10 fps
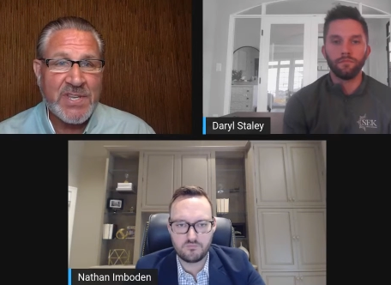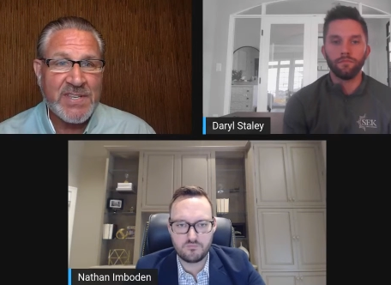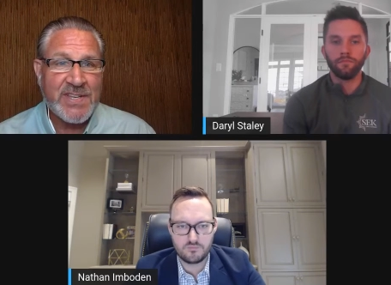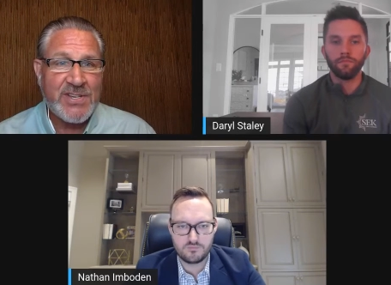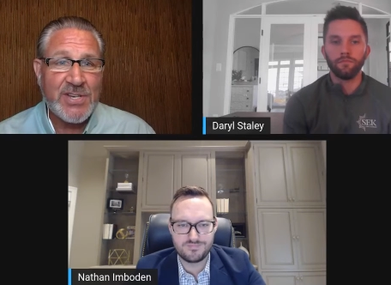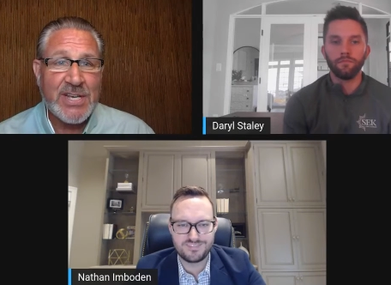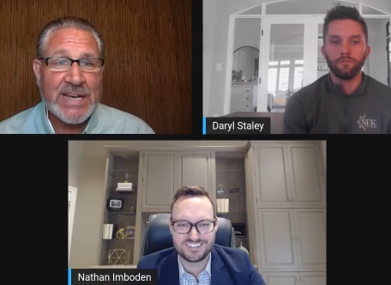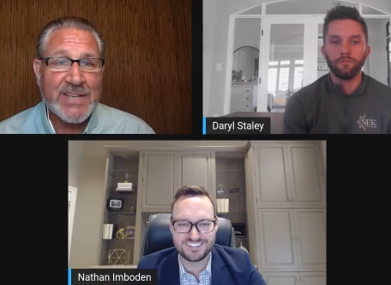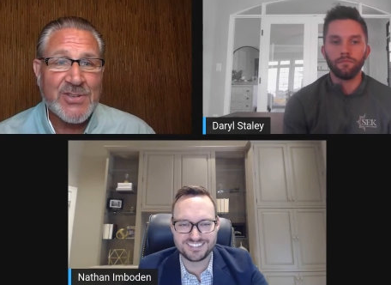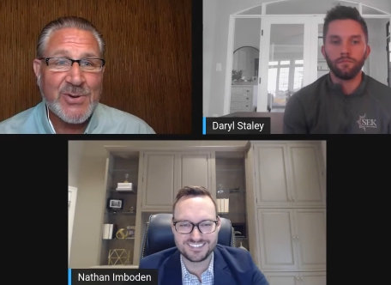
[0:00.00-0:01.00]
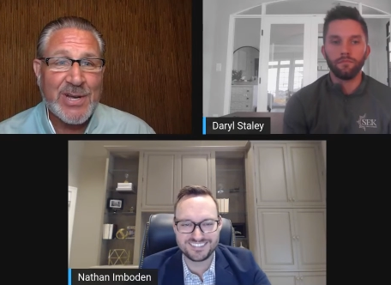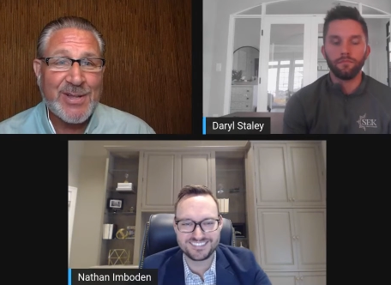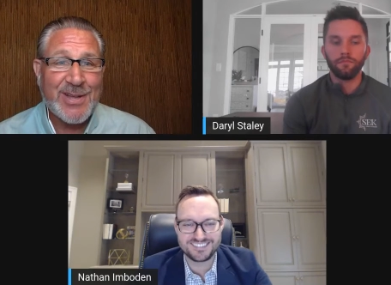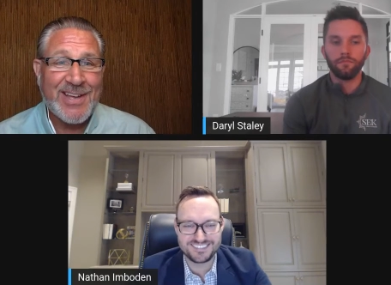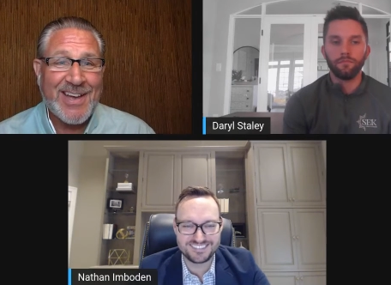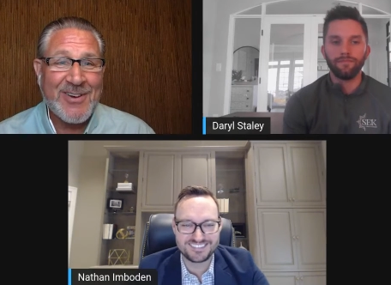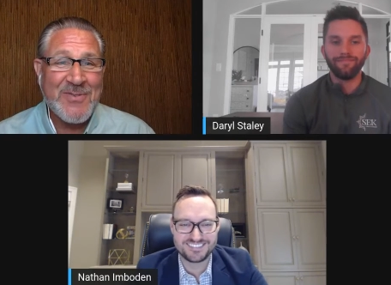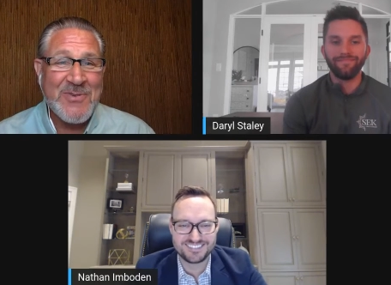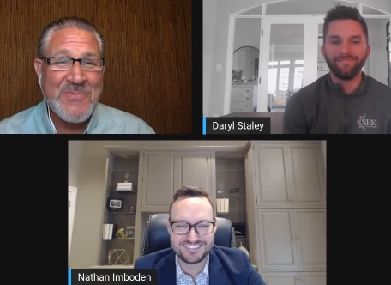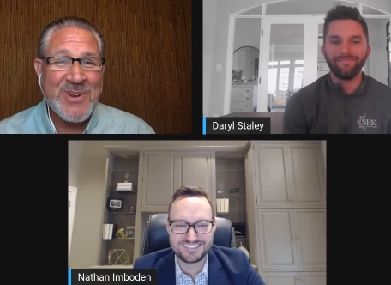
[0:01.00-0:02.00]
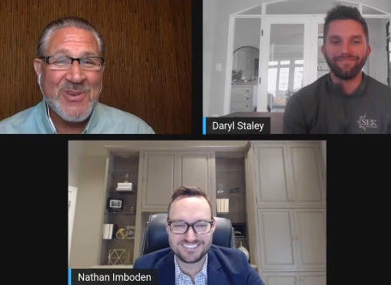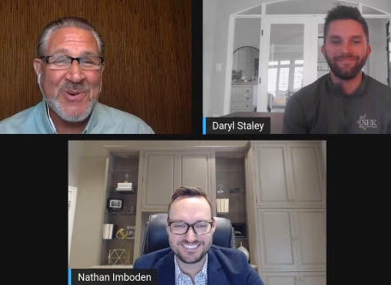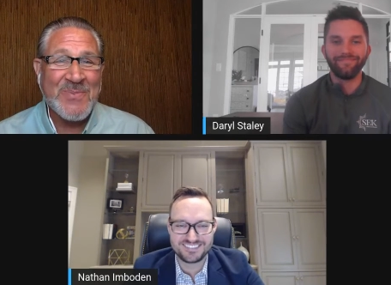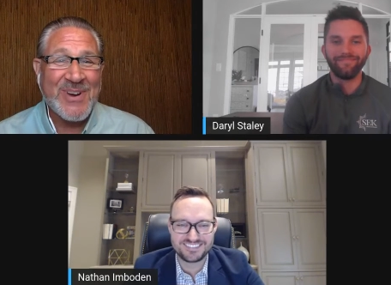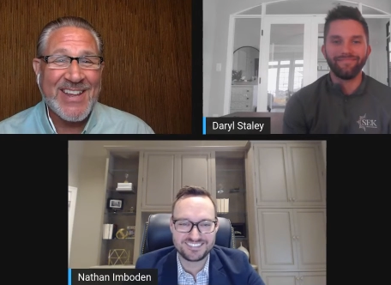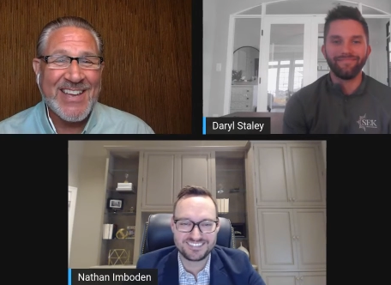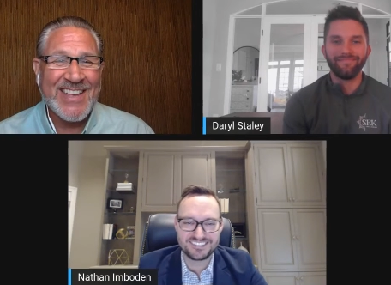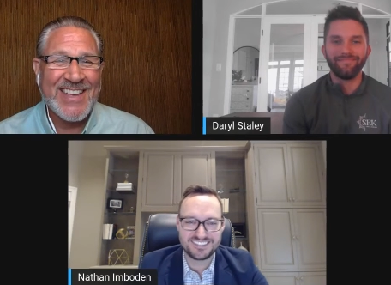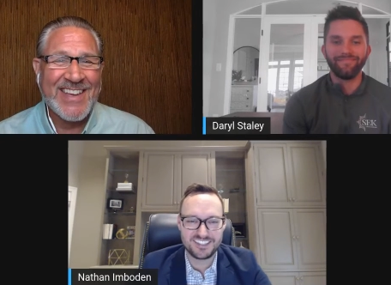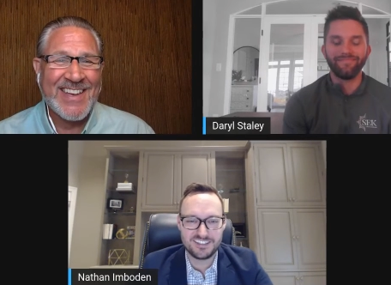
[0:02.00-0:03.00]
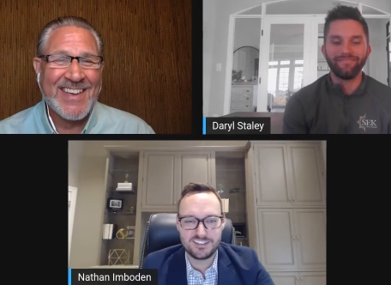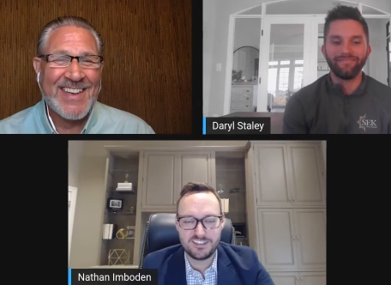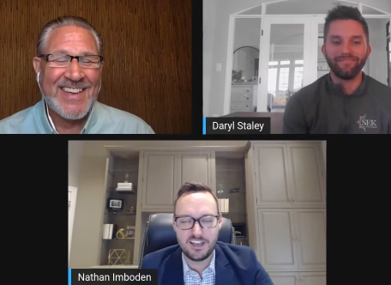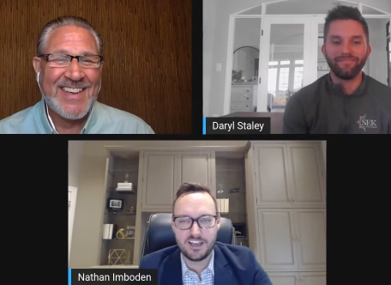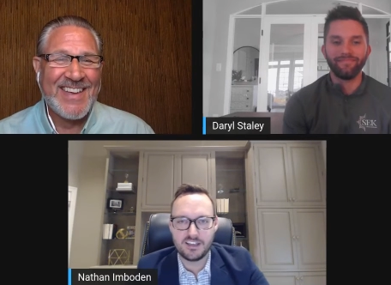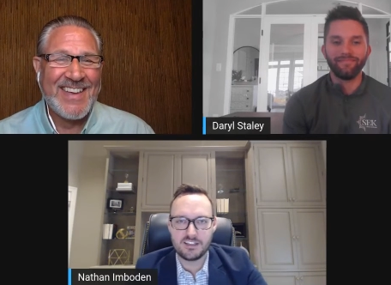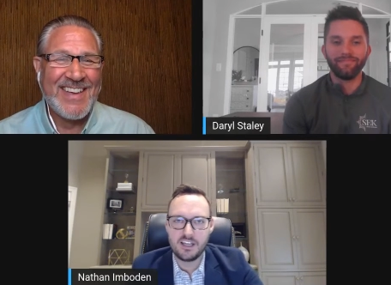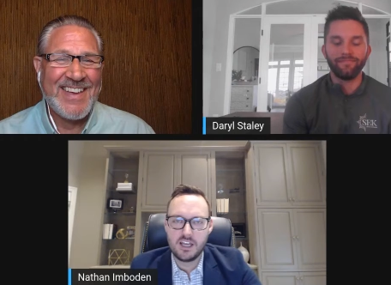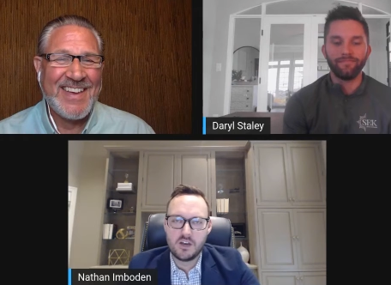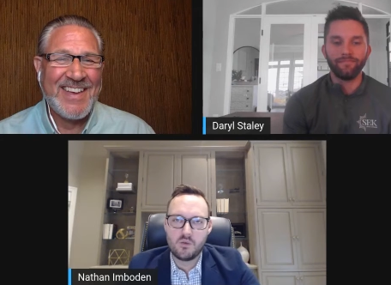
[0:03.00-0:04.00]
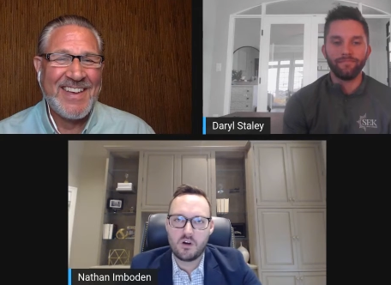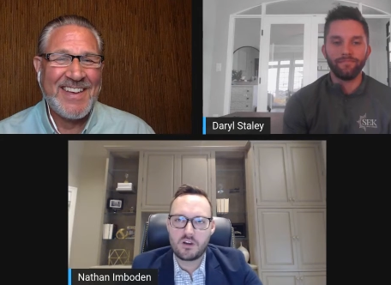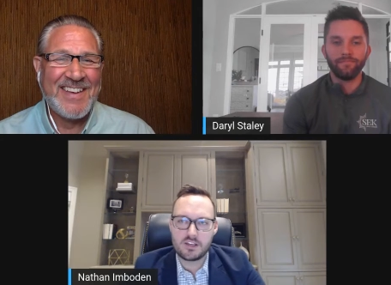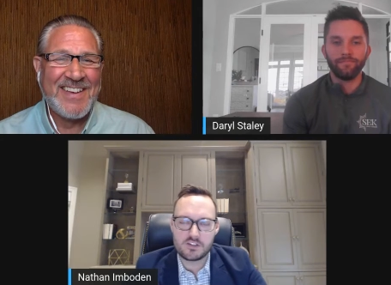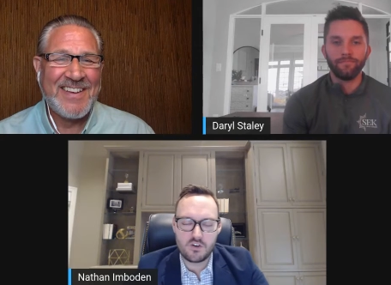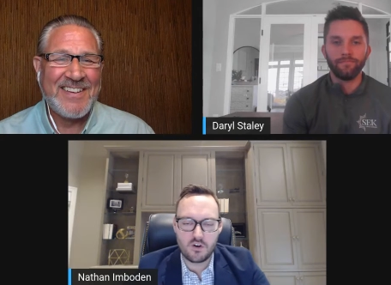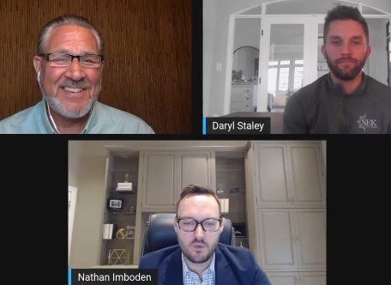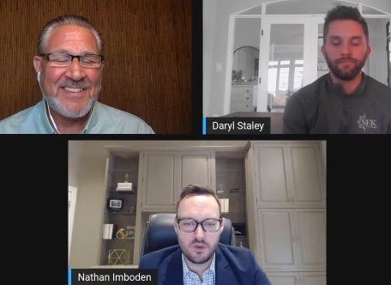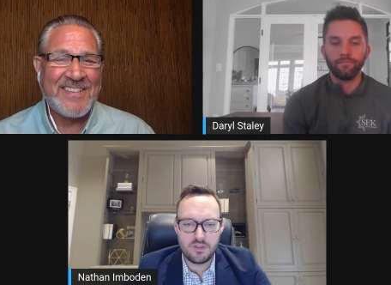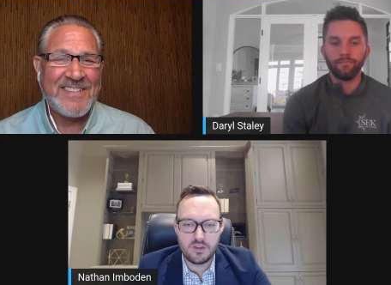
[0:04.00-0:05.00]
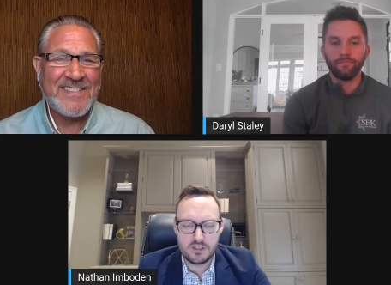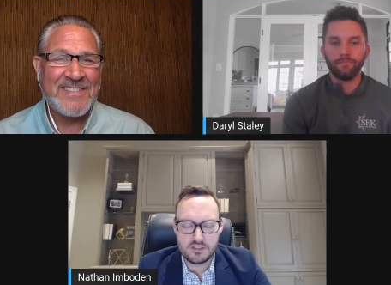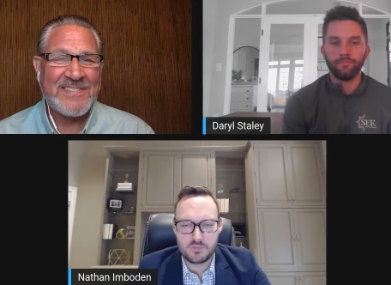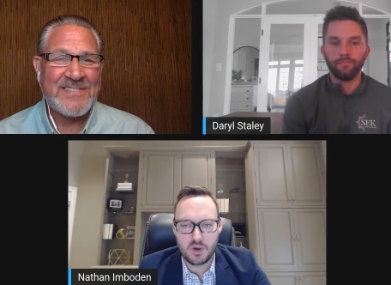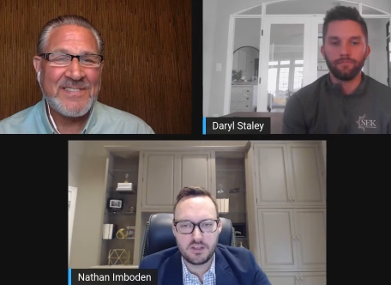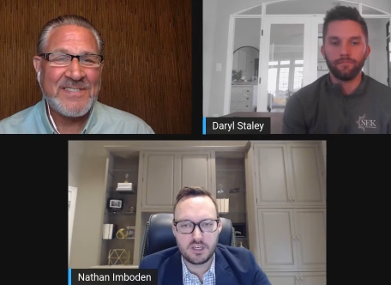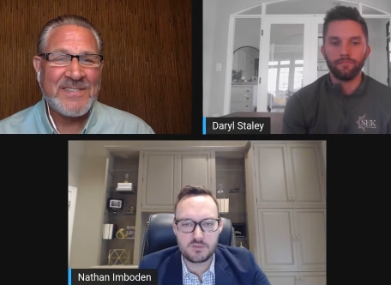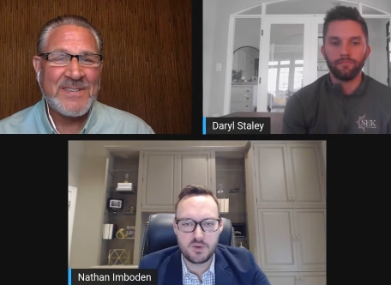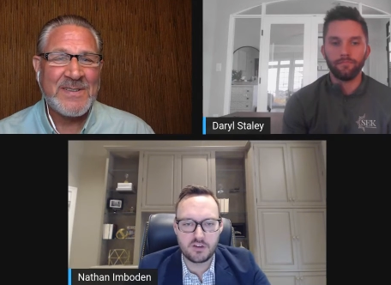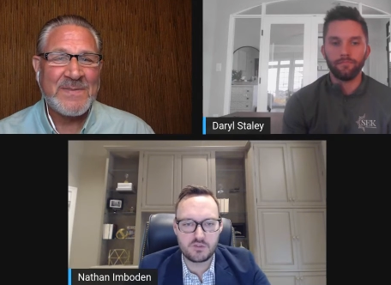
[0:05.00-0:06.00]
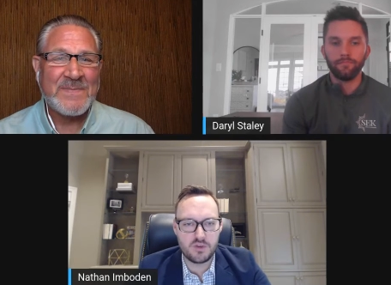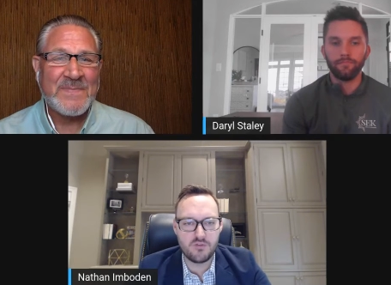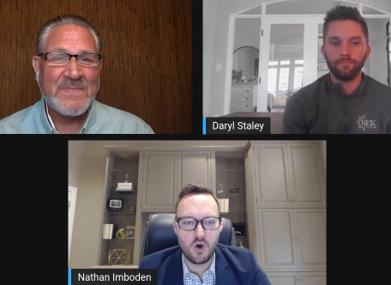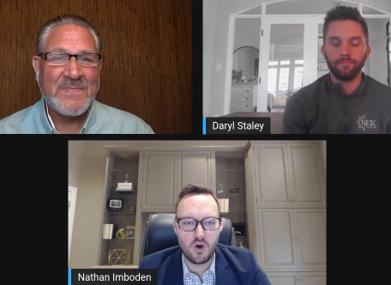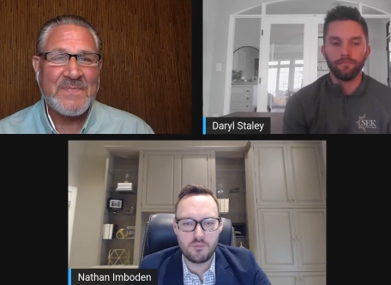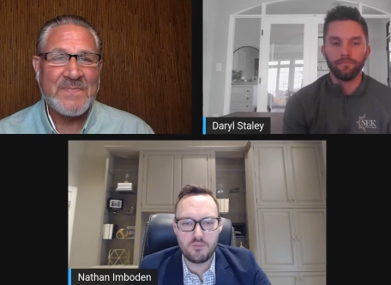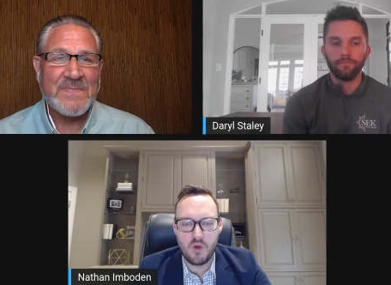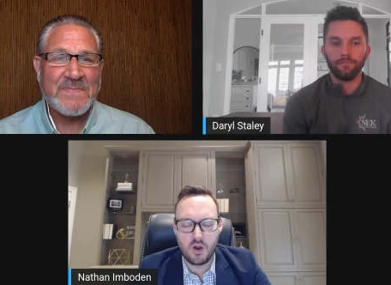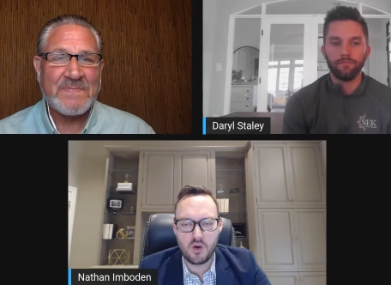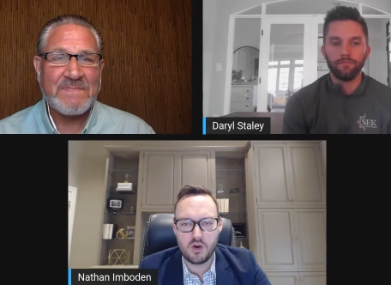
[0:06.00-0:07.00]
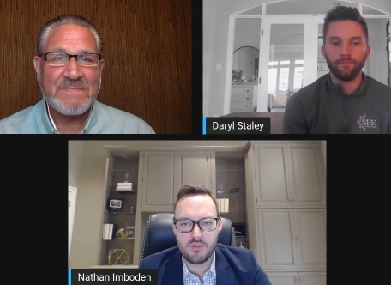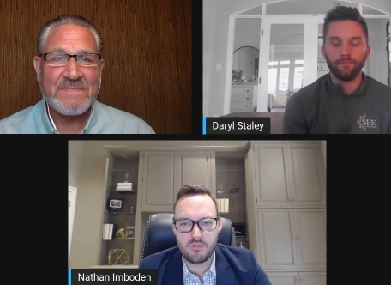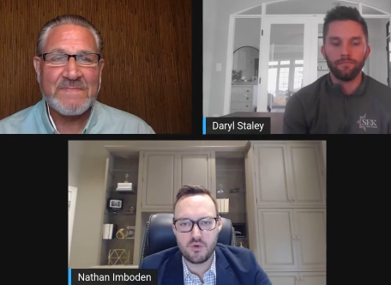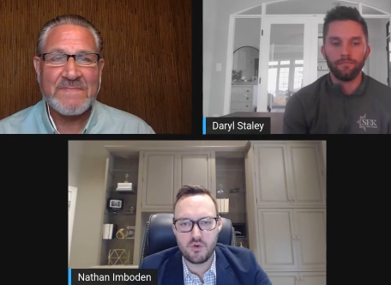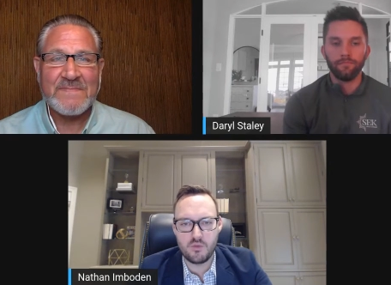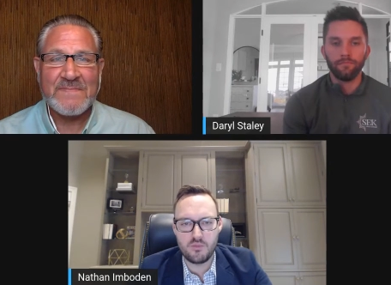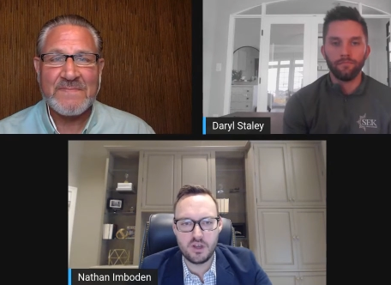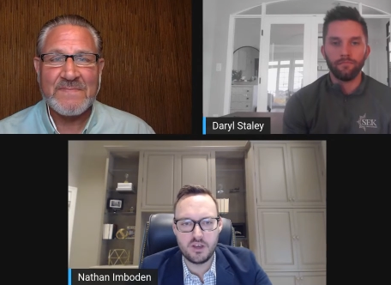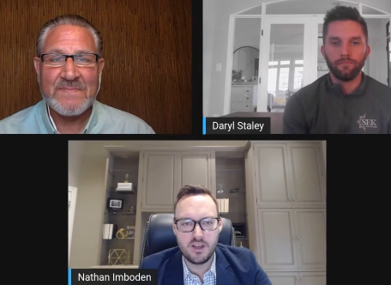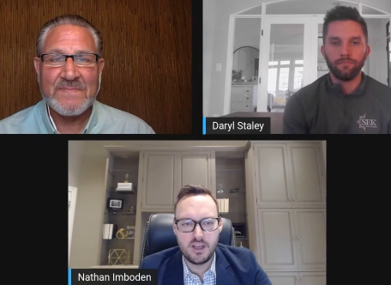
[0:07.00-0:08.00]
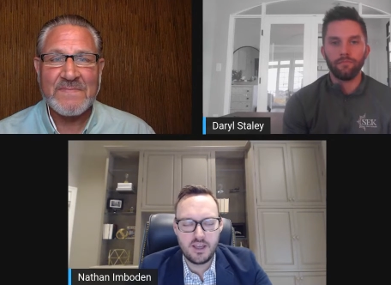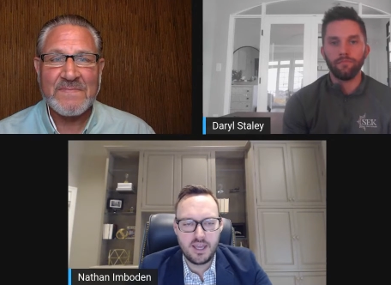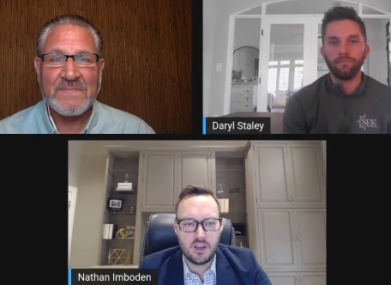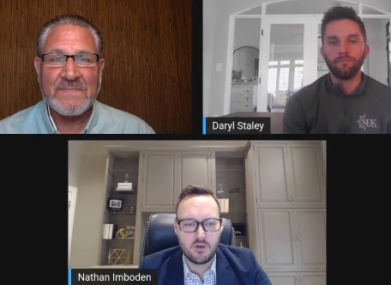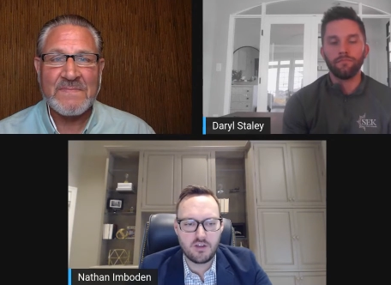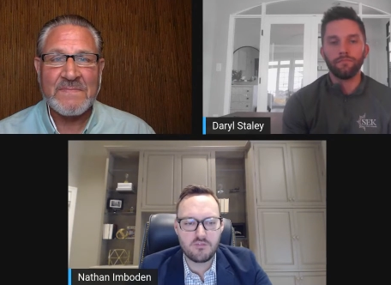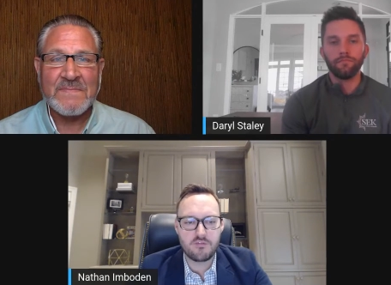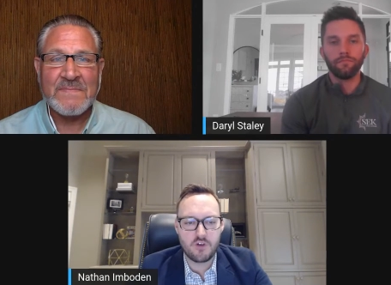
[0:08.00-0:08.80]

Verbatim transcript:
Speaker 1: TCG guy, so how how have you been incorporating it? Yeah. Well, I'll kind
Speaker 2: of start with, and it's probably an experience we've all gone through, but hearing